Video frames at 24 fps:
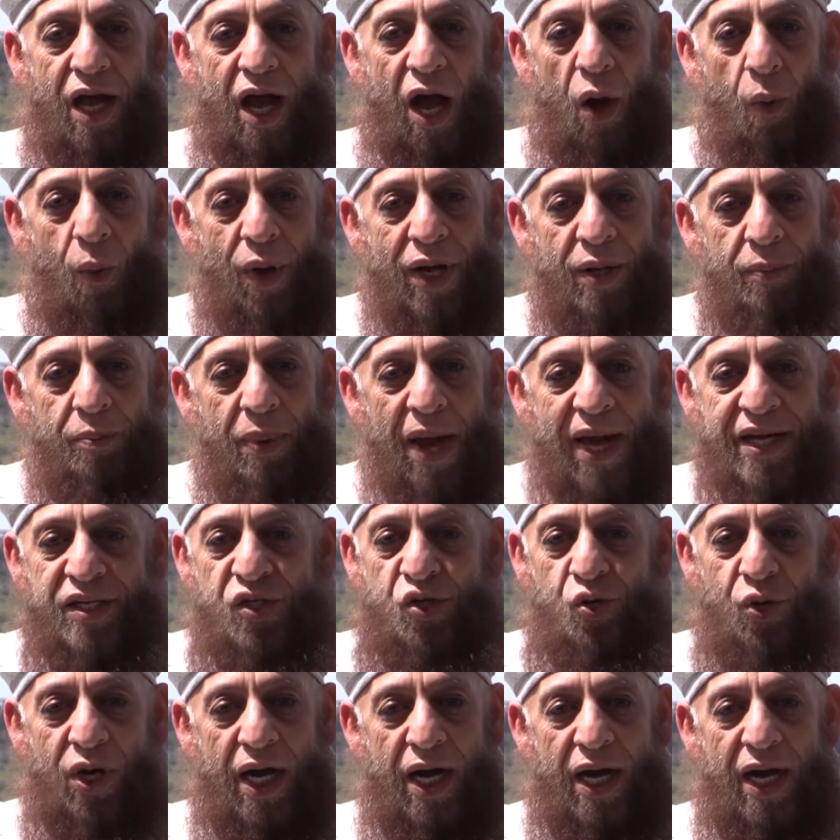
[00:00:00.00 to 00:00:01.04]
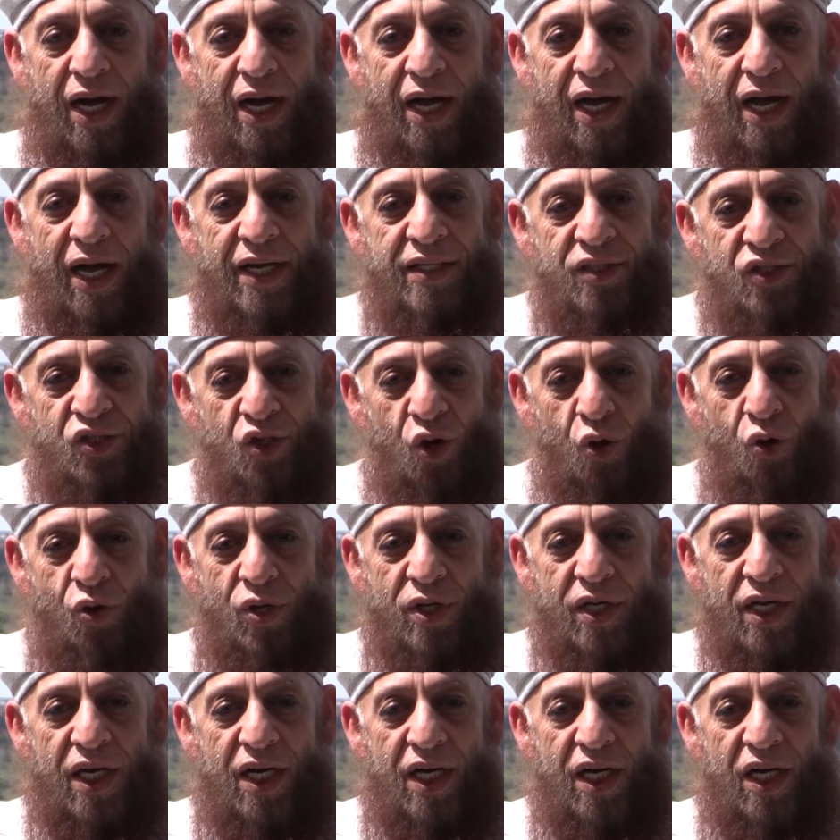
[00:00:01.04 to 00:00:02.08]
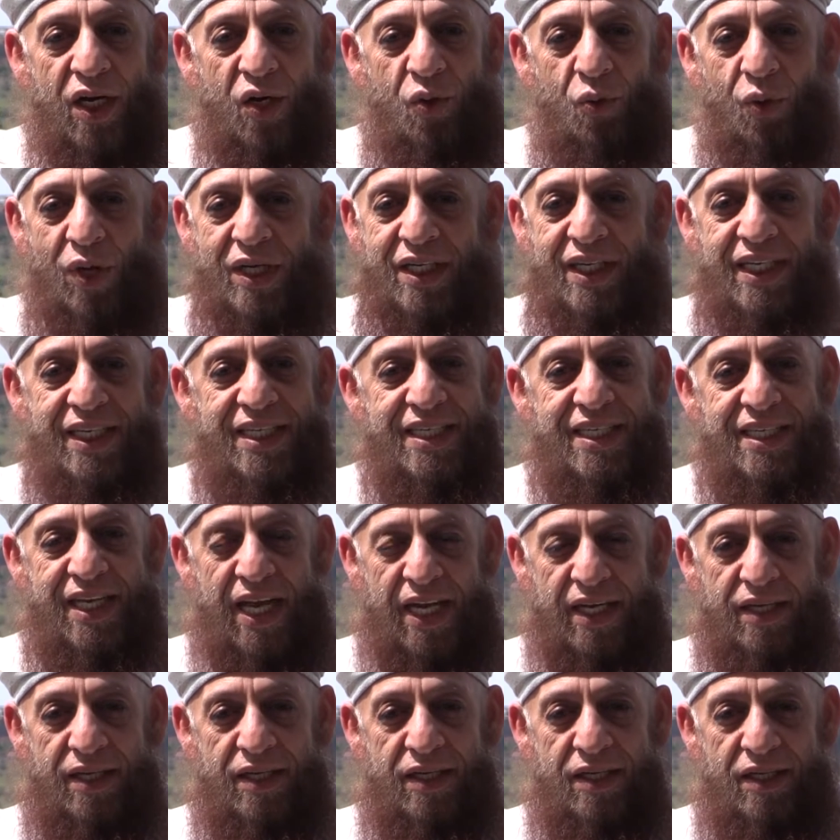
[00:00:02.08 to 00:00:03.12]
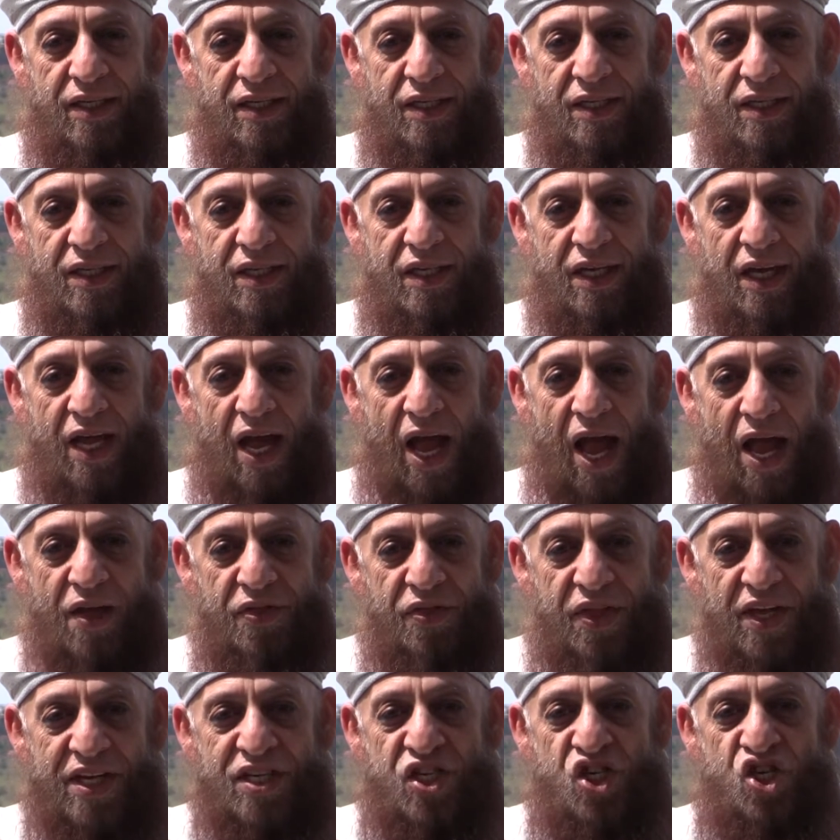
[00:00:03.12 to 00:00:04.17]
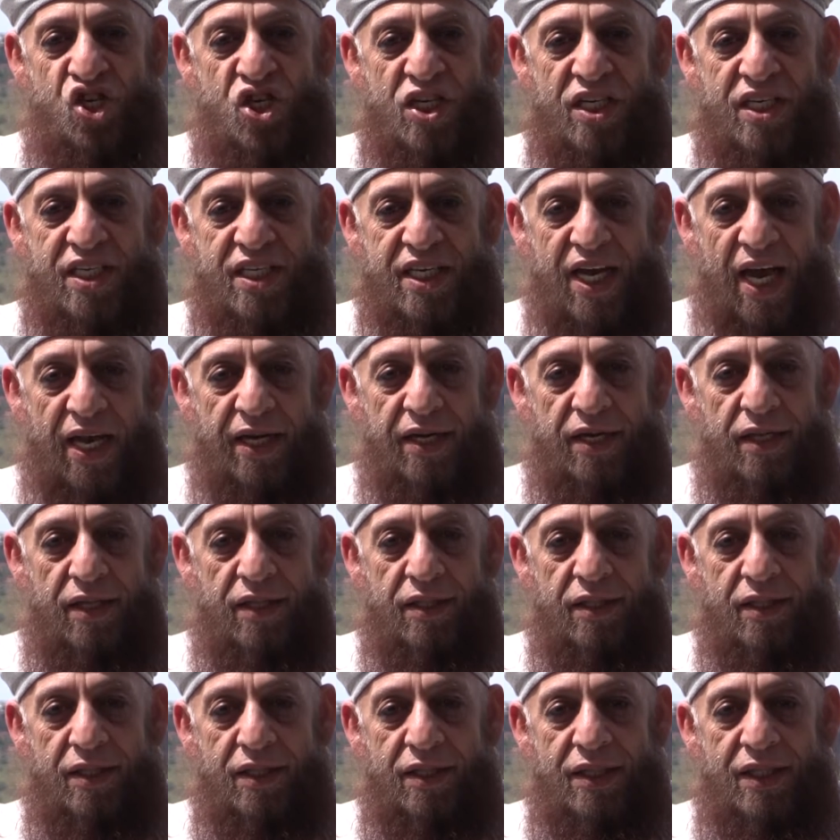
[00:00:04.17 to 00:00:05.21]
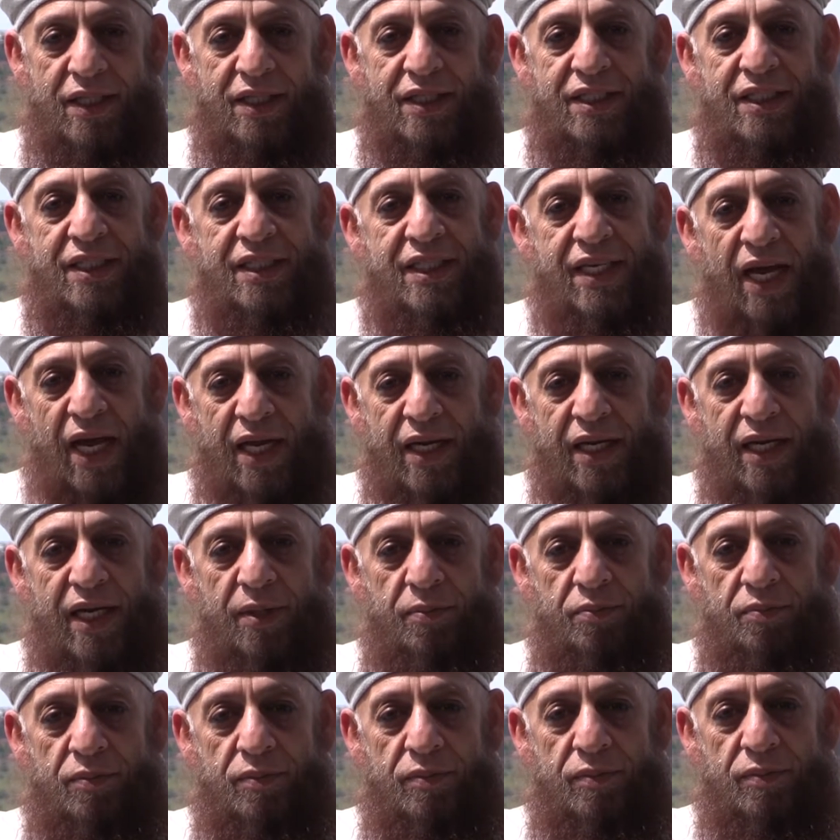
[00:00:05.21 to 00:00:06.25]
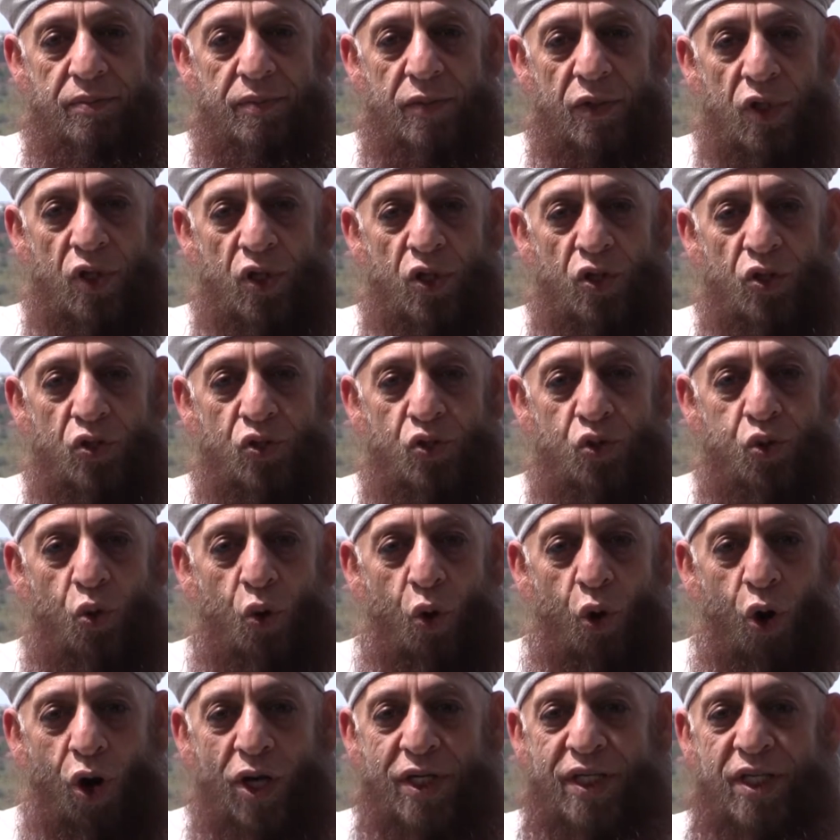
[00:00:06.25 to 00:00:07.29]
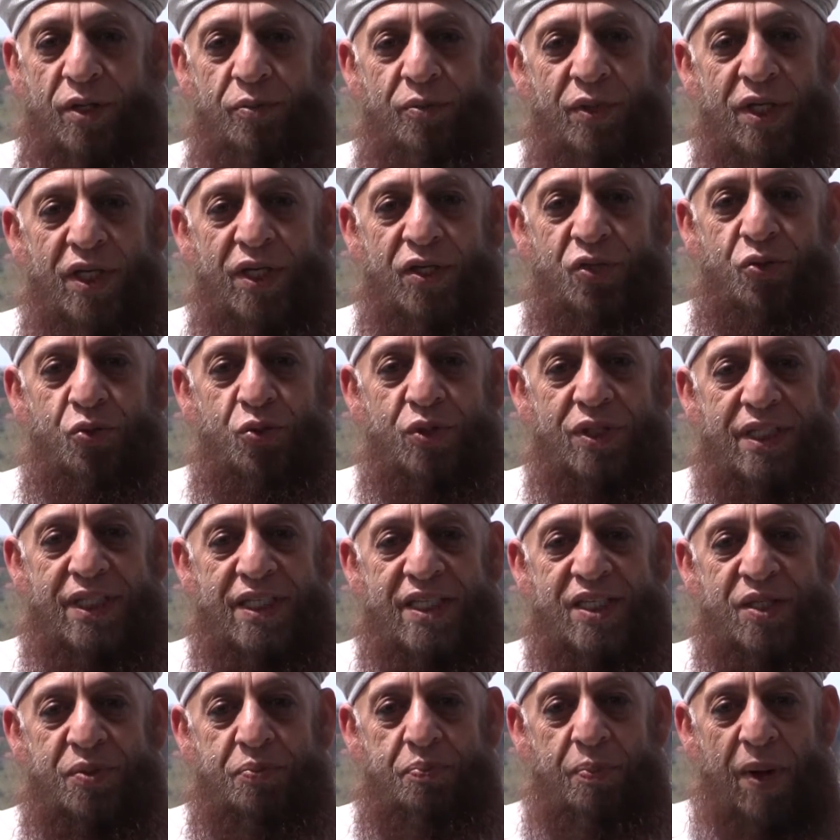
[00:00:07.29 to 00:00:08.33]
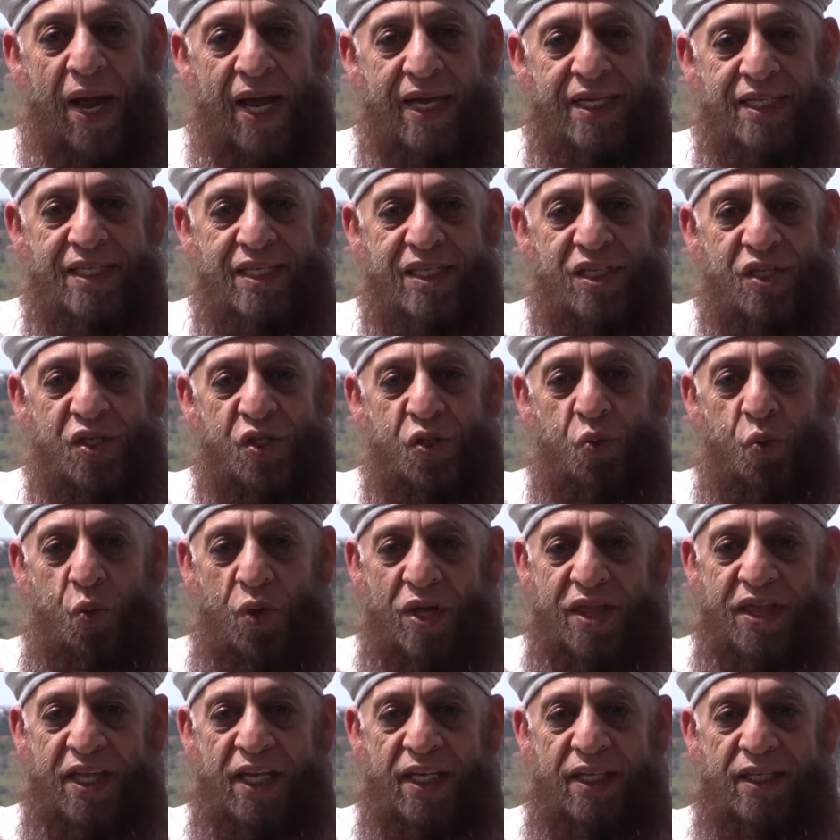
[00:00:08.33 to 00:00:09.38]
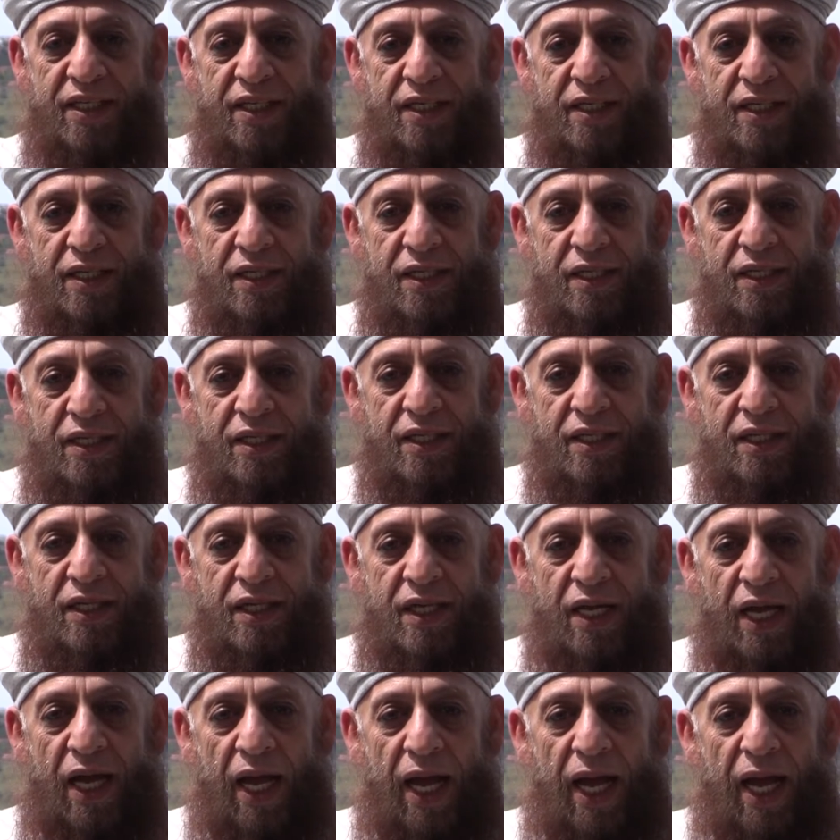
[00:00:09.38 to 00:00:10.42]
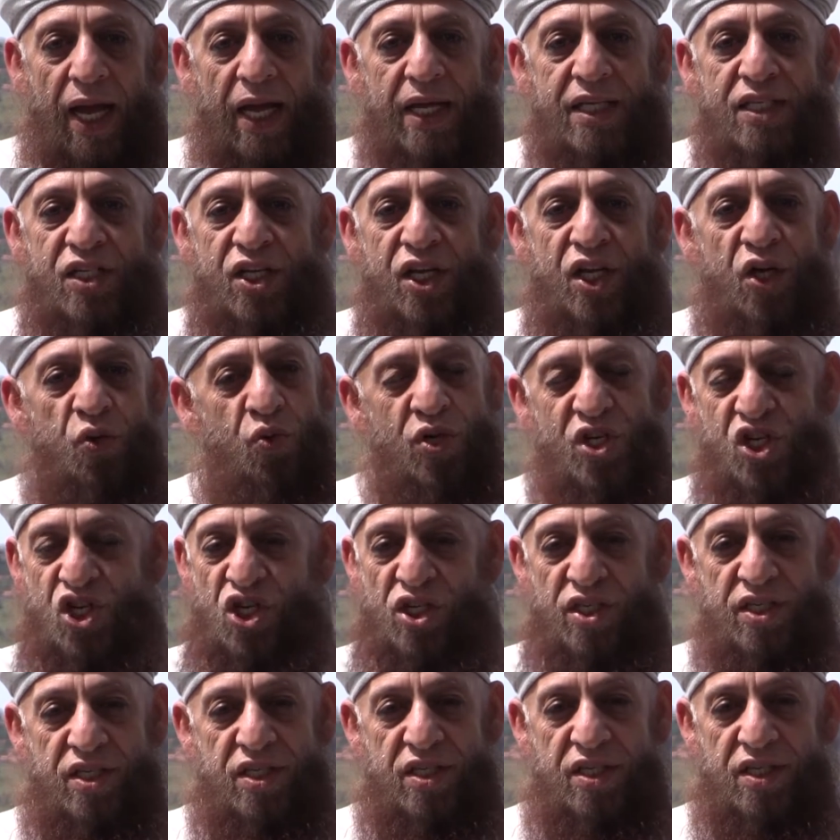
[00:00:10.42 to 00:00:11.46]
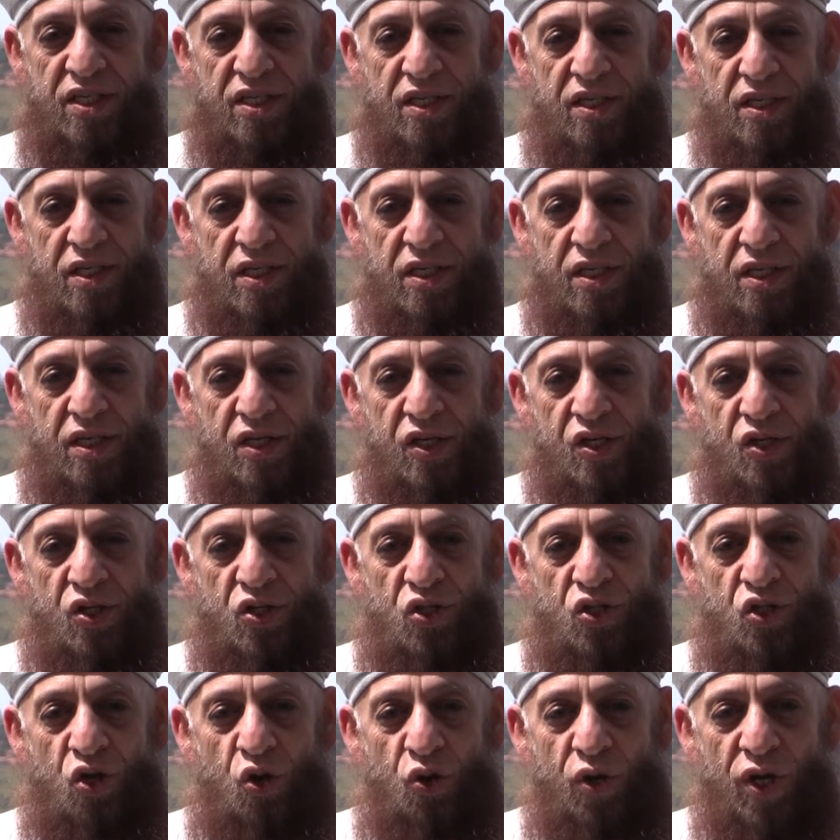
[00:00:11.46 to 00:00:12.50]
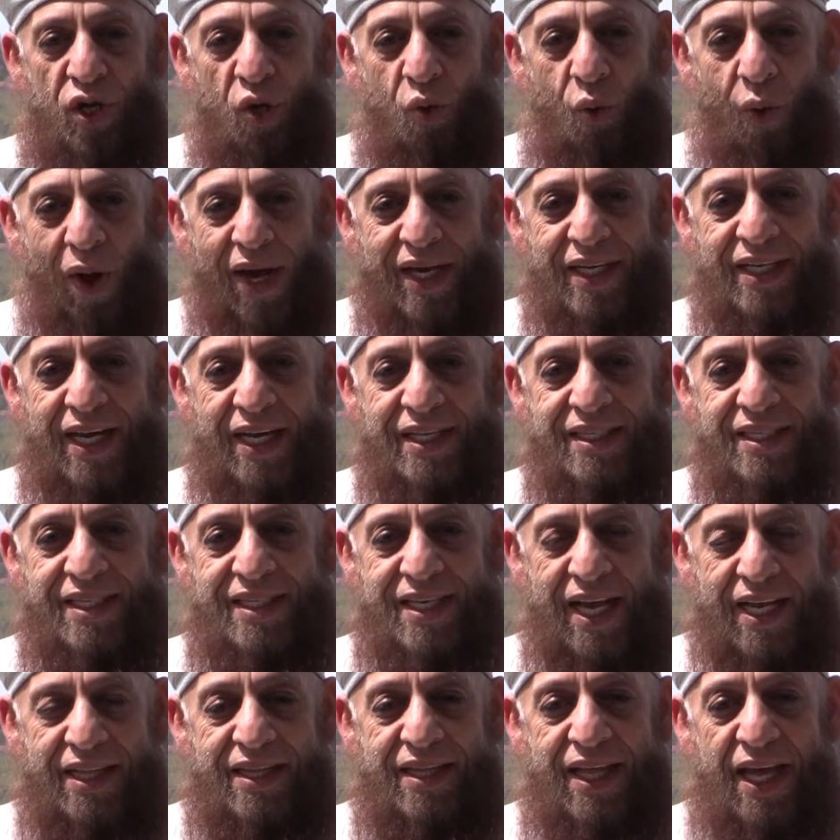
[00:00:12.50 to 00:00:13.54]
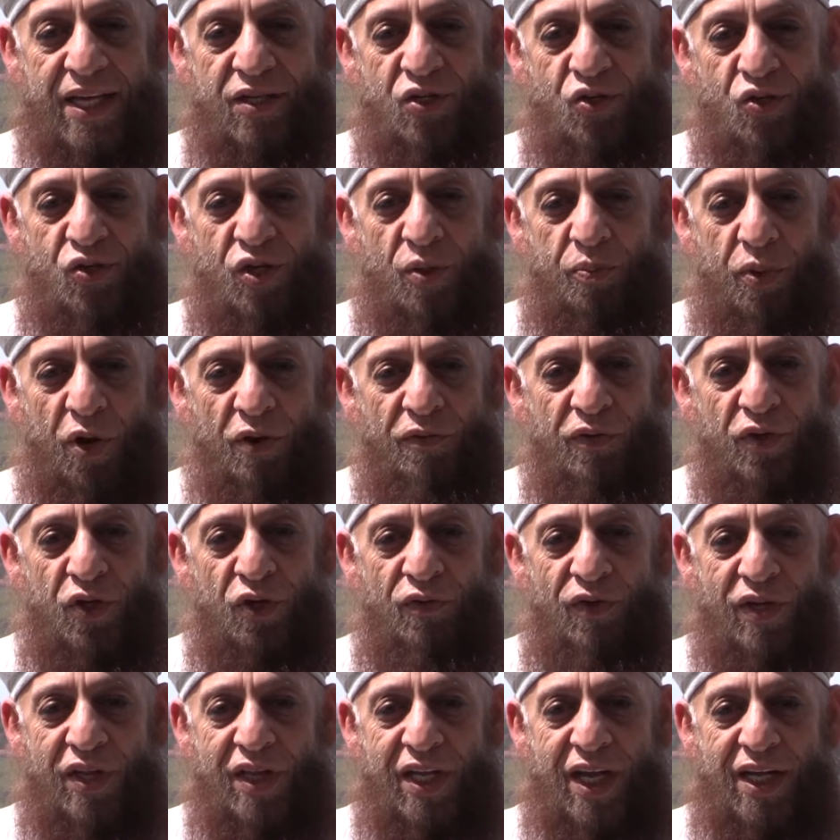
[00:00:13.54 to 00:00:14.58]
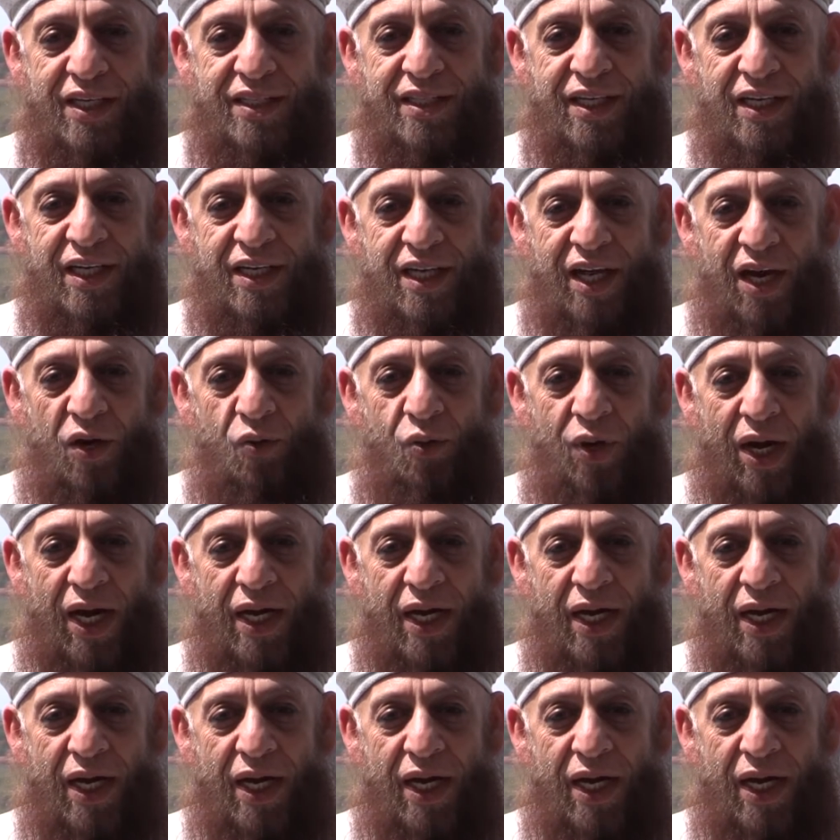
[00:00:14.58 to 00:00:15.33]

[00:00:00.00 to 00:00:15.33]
"I went back to her and told her what he said. At this she said, 'Tell him to order me to dispense with it as he wishes.' So he went and said that to the Prophet of Allah sallallahu